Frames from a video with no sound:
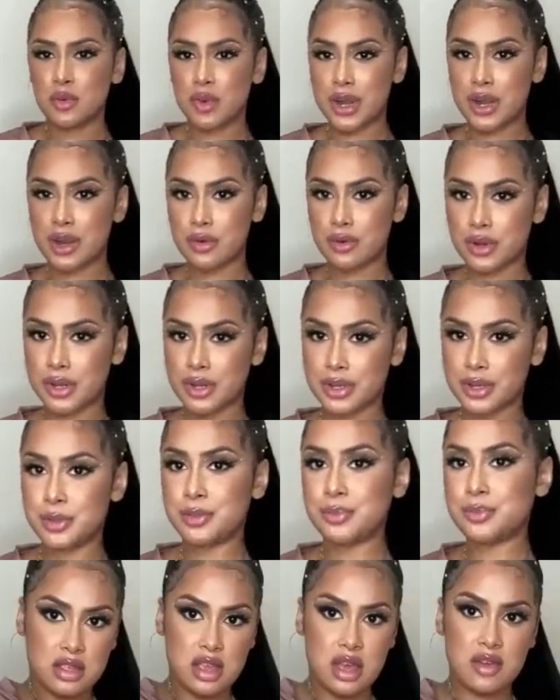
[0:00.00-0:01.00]
wear
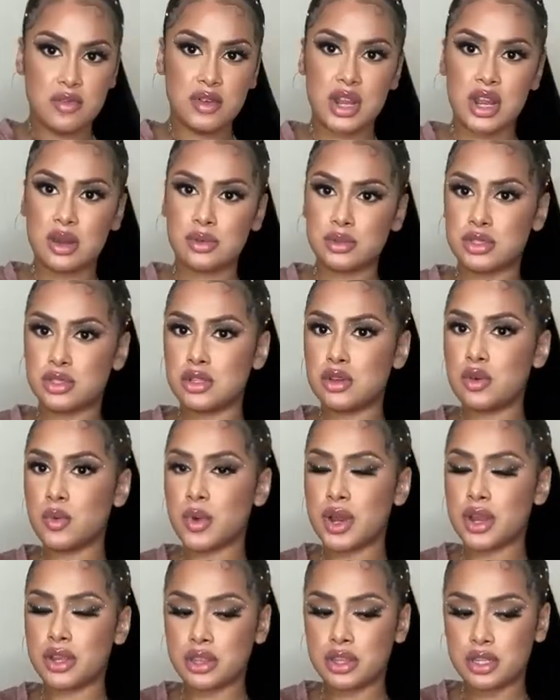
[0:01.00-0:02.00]
it. Yeah, I feel like I would still
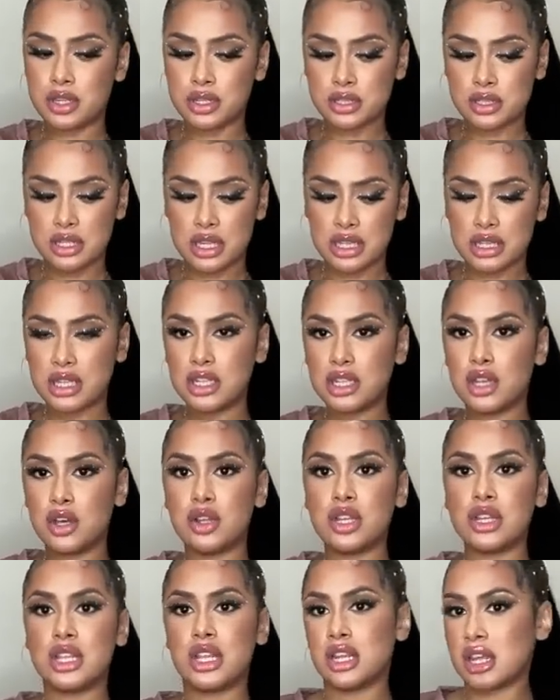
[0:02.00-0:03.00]
wear this. I think the
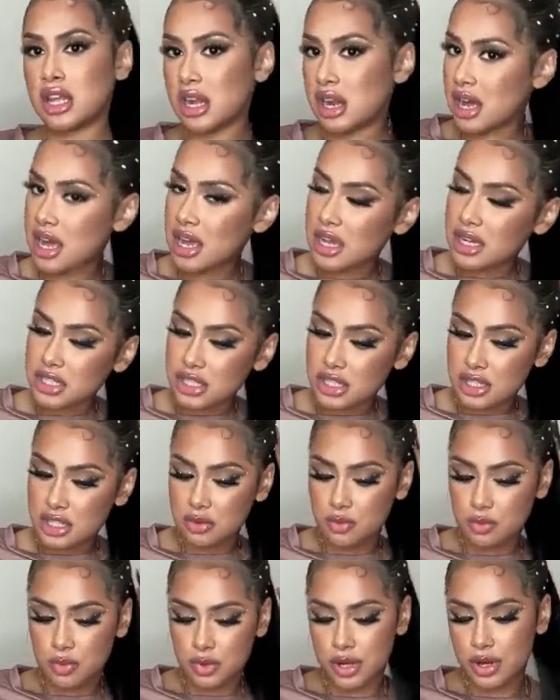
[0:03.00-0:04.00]
only thing that I actually
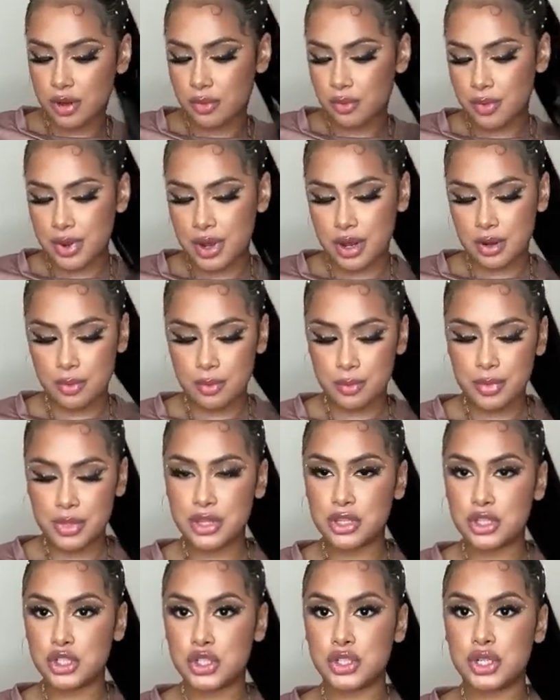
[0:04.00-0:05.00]
wouldn't wear would be
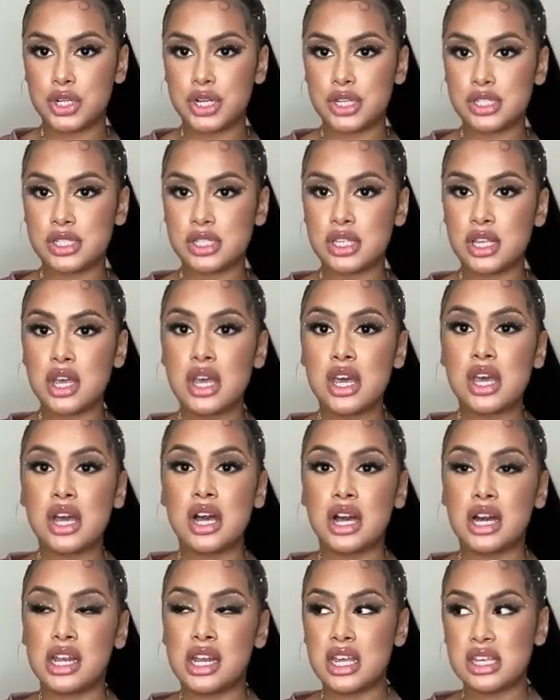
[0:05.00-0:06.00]
the dress,
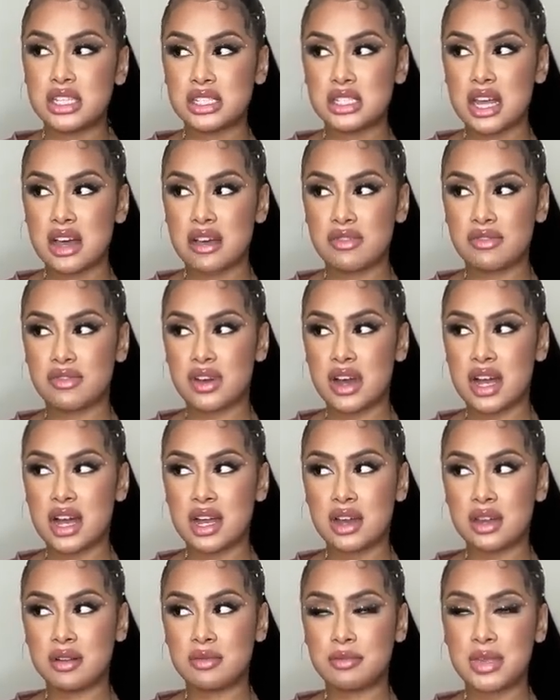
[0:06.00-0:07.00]
unless I
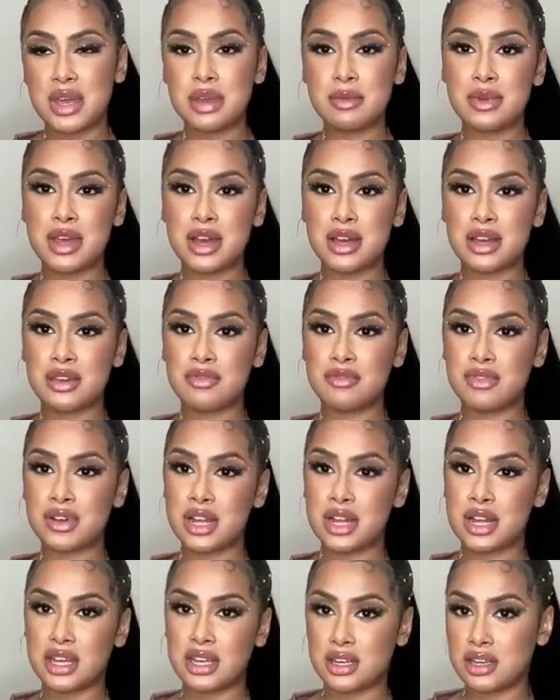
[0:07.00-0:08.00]
find, maybe I can
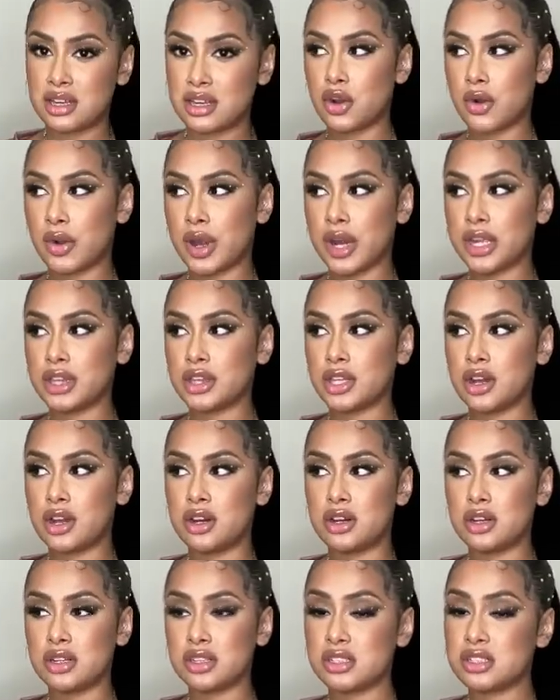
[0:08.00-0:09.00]
find like gray
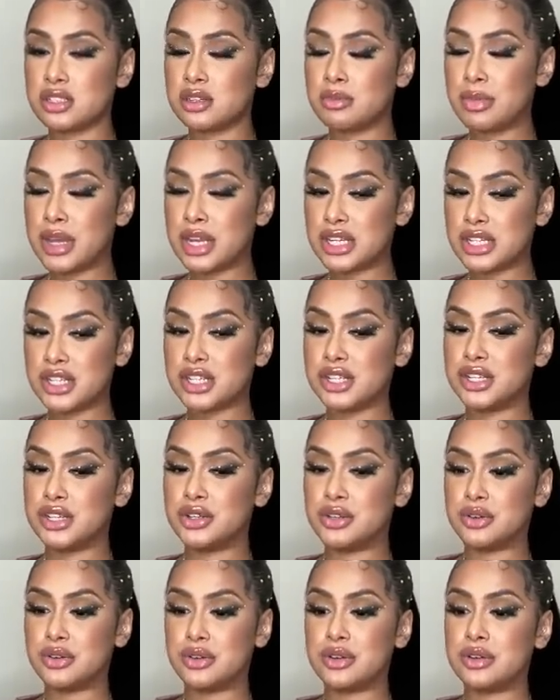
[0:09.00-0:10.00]
thong to match
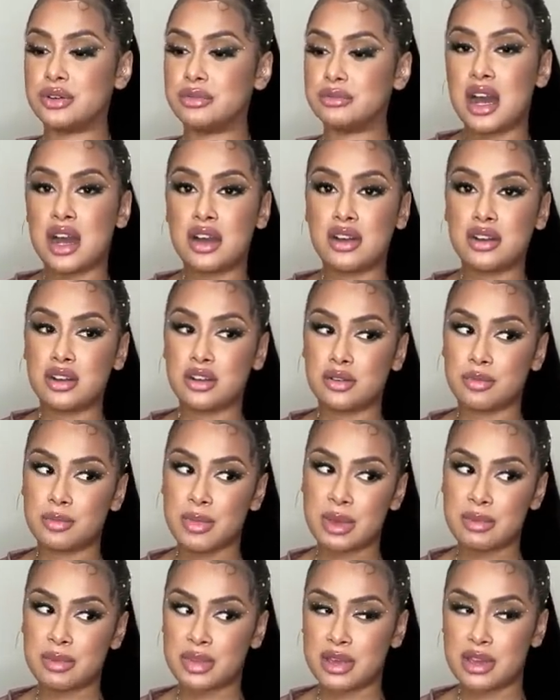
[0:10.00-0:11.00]
it, or I don't know,
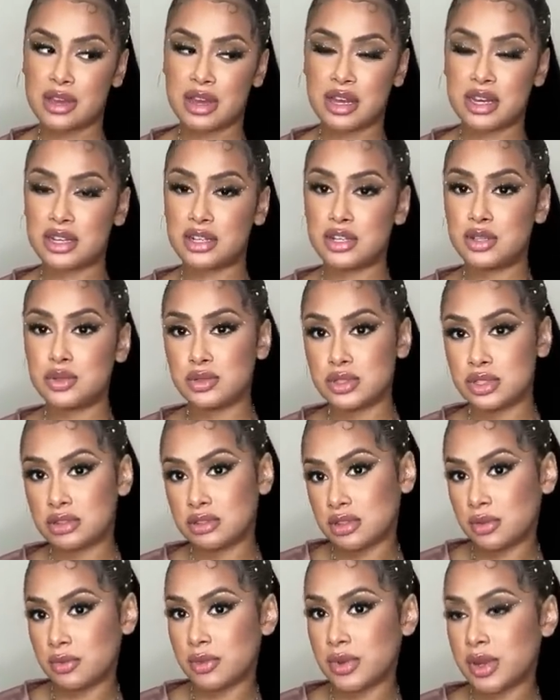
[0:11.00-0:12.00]
maybe I can do
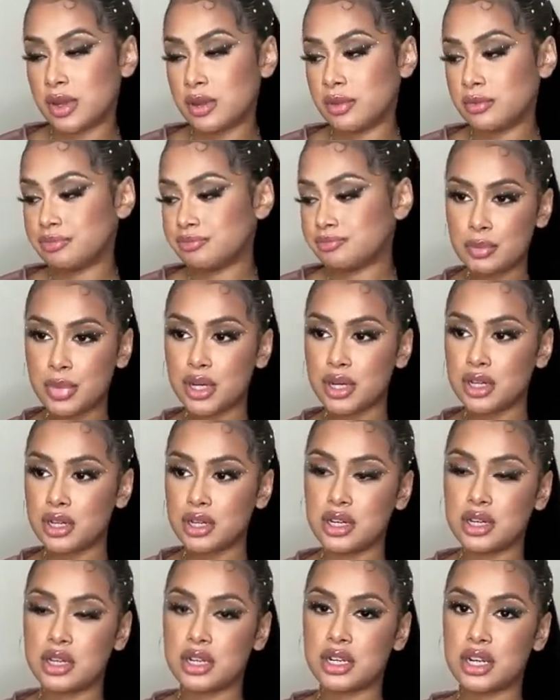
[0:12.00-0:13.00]
something with it,
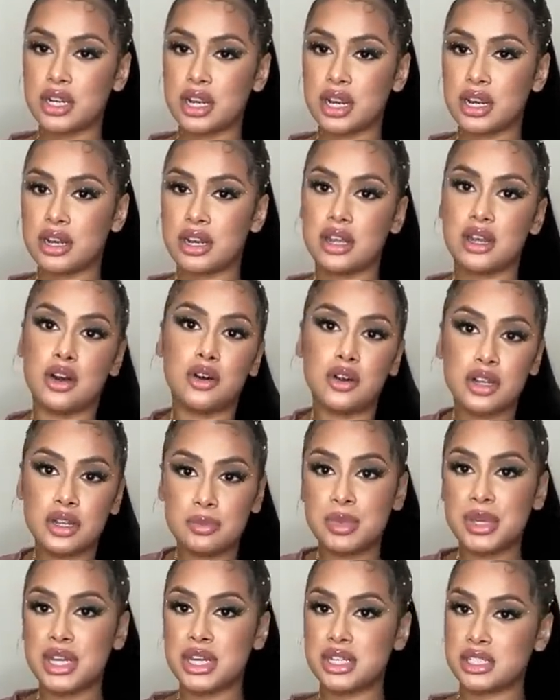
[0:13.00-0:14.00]
but other than, only
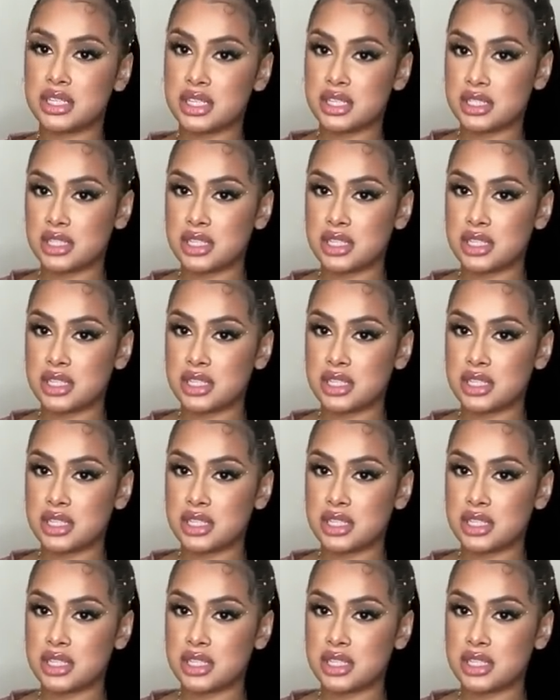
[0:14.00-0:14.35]
because it's